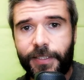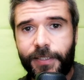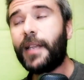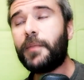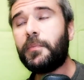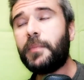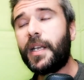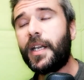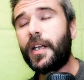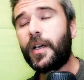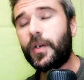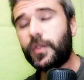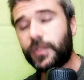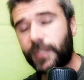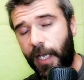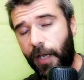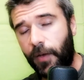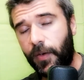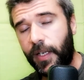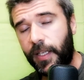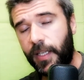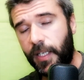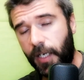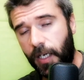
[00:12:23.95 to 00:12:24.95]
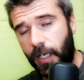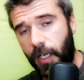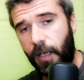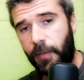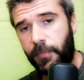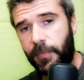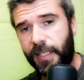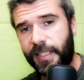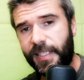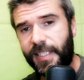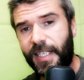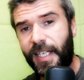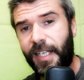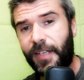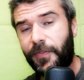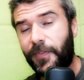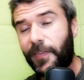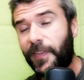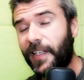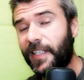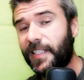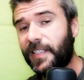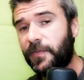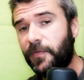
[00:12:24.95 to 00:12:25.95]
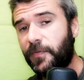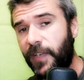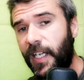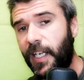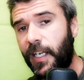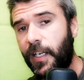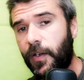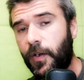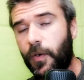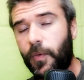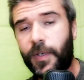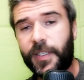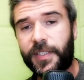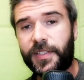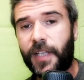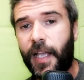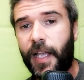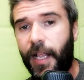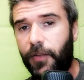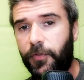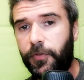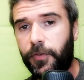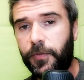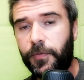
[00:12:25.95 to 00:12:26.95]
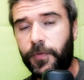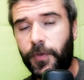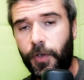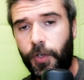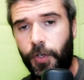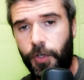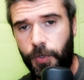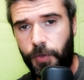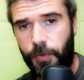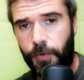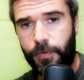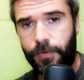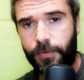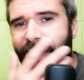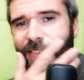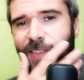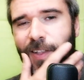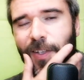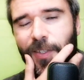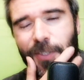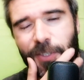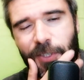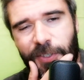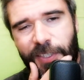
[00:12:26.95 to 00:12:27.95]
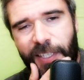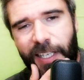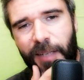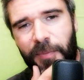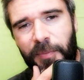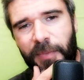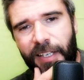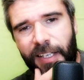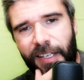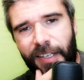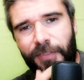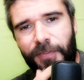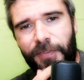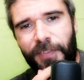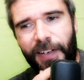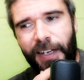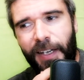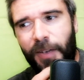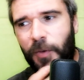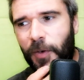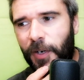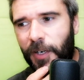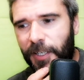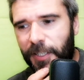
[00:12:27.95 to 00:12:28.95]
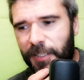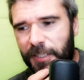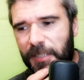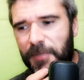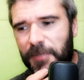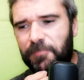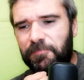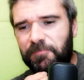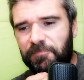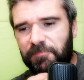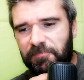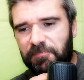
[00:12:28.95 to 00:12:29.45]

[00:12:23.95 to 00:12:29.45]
Let me know down in the comments if this video was helpful for you, and also tell me if I was